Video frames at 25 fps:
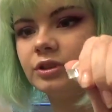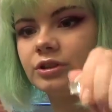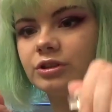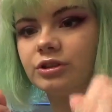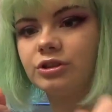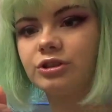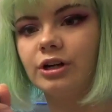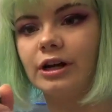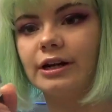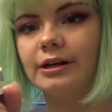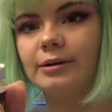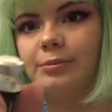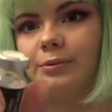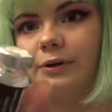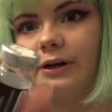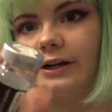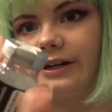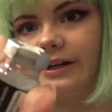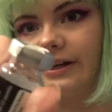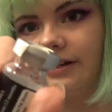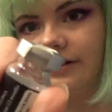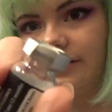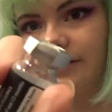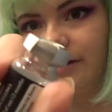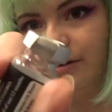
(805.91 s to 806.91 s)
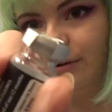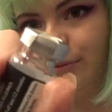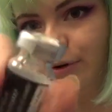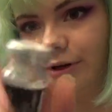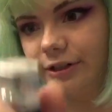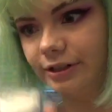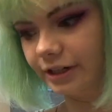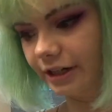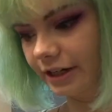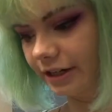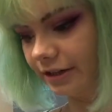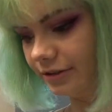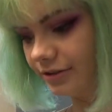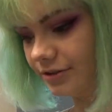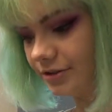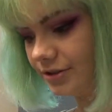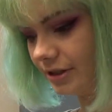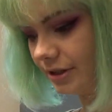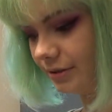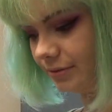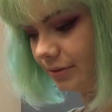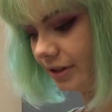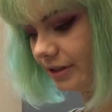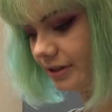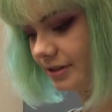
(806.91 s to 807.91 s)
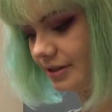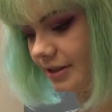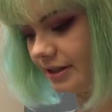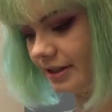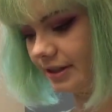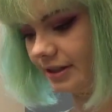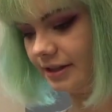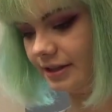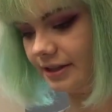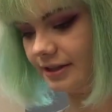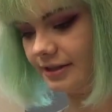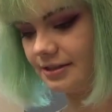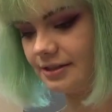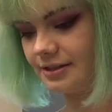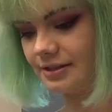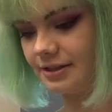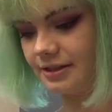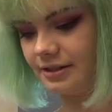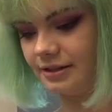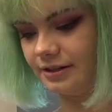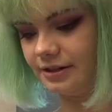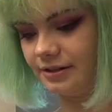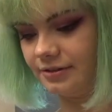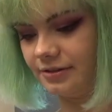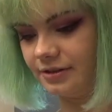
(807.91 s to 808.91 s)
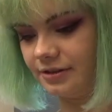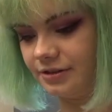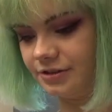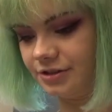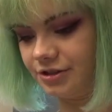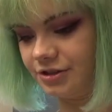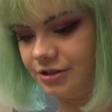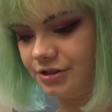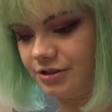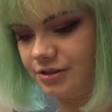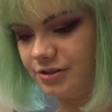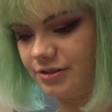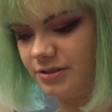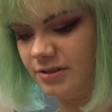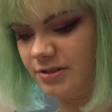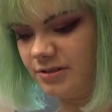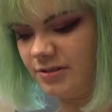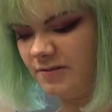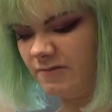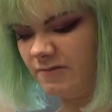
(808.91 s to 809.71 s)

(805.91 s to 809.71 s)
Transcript: Try to break it in one go so that way it's like this, and then you can just